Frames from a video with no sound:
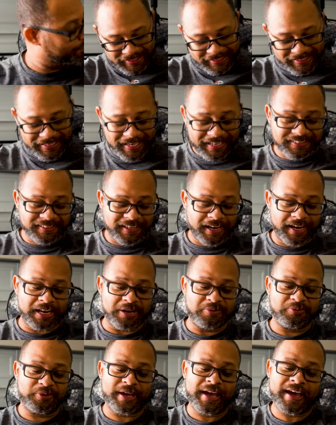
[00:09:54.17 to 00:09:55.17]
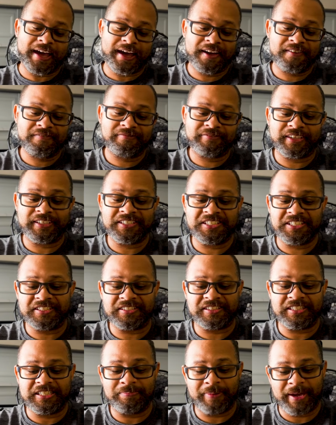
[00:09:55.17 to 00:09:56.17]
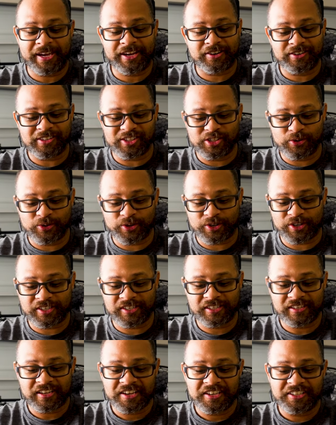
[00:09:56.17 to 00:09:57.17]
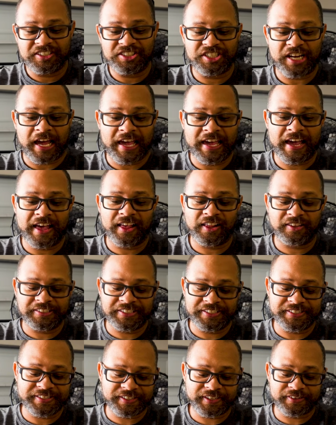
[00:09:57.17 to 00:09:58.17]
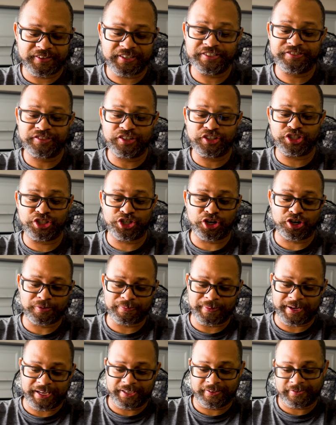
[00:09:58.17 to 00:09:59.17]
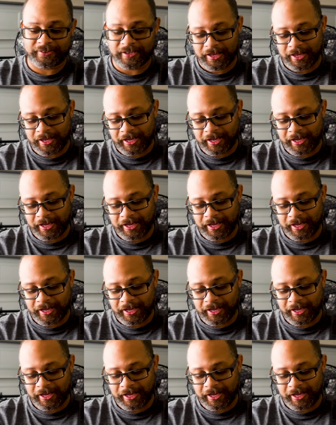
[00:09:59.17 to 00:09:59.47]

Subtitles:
The next item we have is the Baker Lures JLD Series Jerkbait.